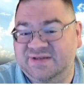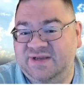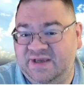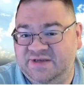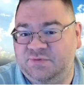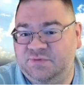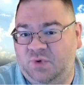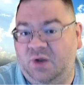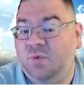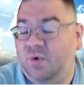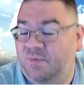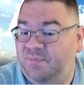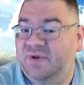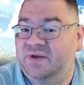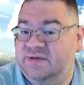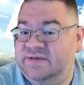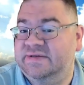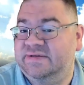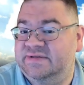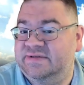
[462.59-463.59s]
guess what?
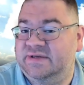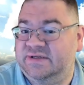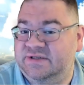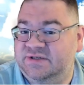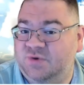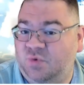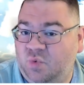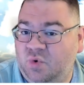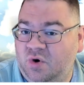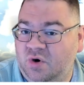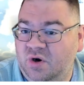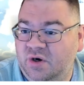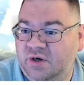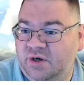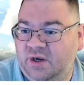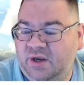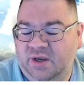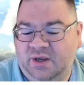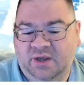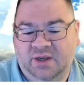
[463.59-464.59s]
Repentance is a work.